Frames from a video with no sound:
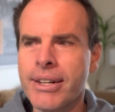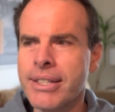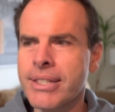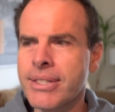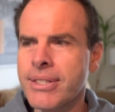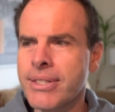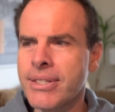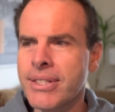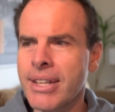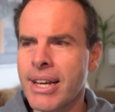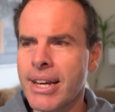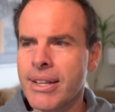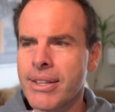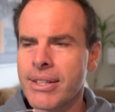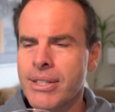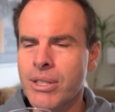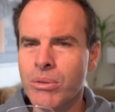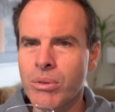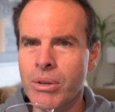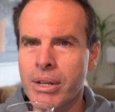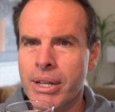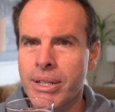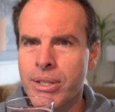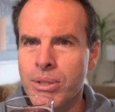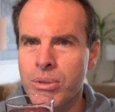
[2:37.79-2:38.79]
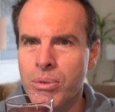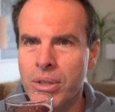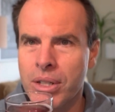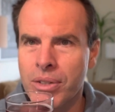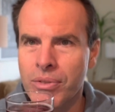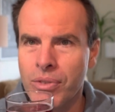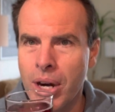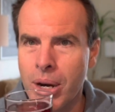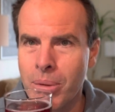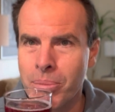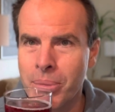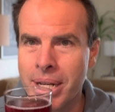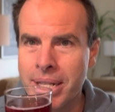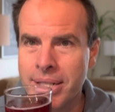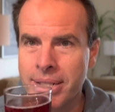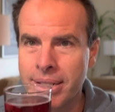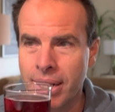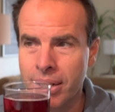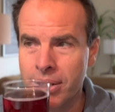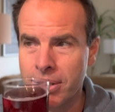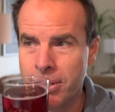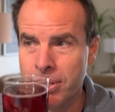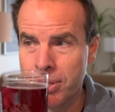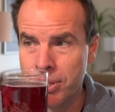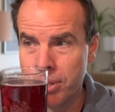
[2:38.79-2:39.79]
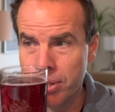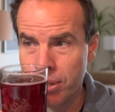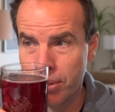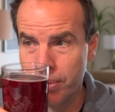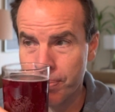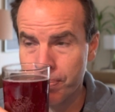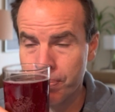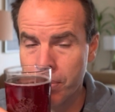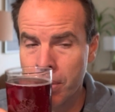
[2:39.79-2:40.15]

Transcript: It's that's why it's one of our best sellers. So